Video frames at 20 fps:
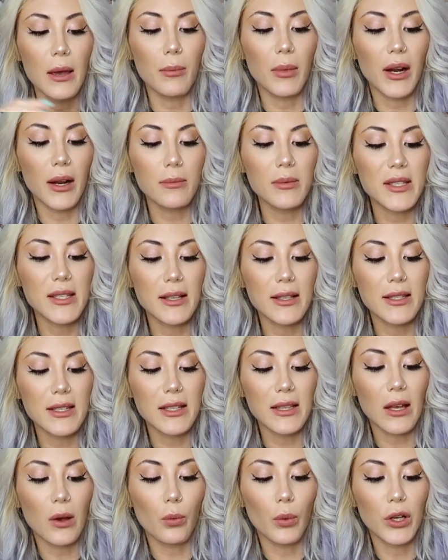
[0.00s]
But I'm
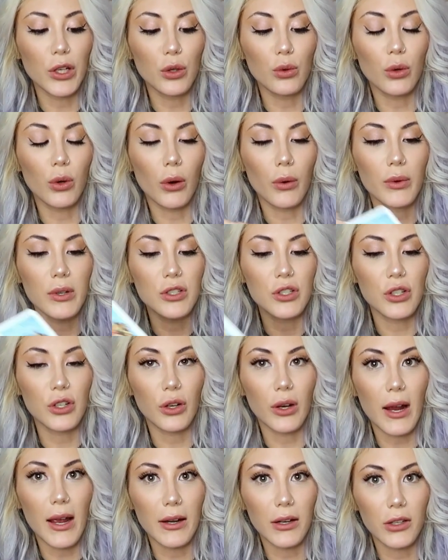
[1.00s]
sensing that when you grow into your